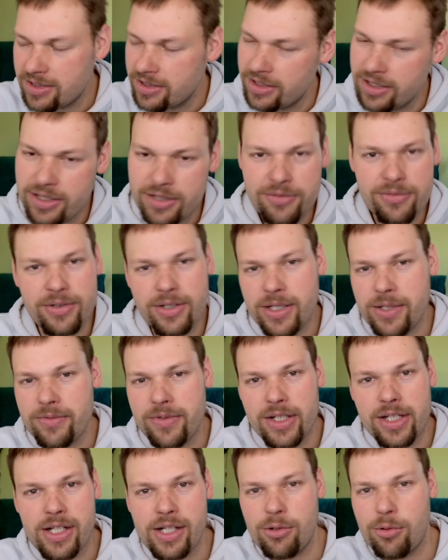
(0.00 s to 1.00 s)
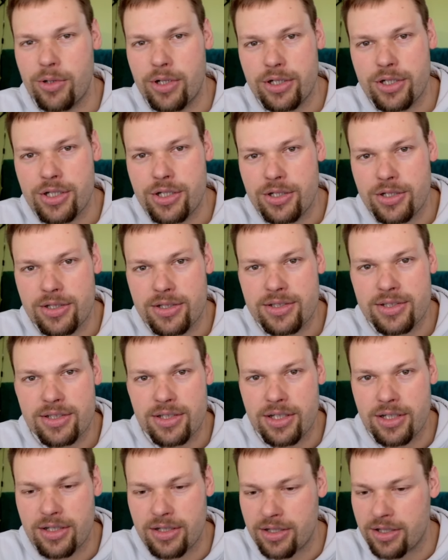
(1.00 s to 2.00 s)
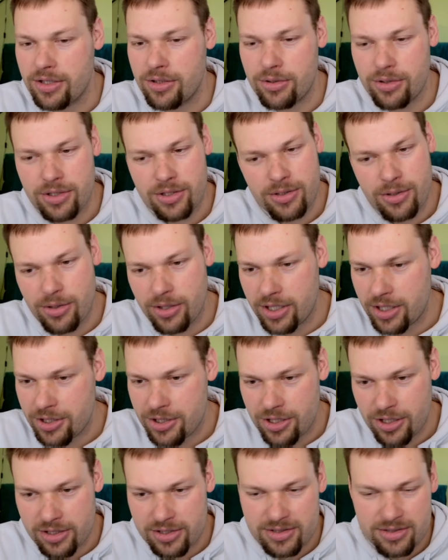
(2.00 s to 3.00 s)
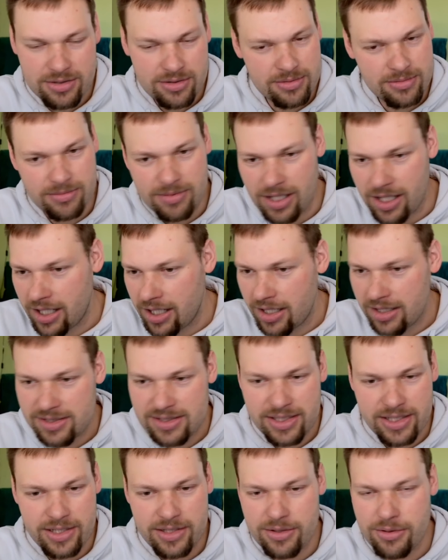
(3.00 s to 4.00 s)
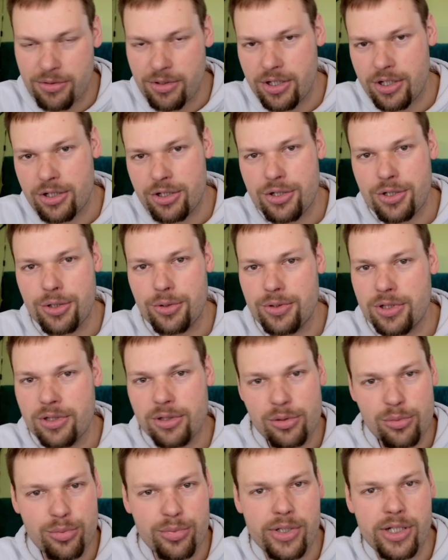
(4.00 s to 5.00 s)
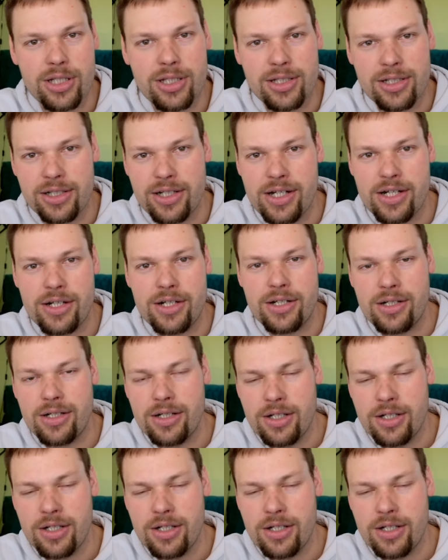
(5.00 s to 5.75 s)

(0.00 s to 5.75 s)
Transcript: And if you have any questions, you can just ask it. You can show the compiler error,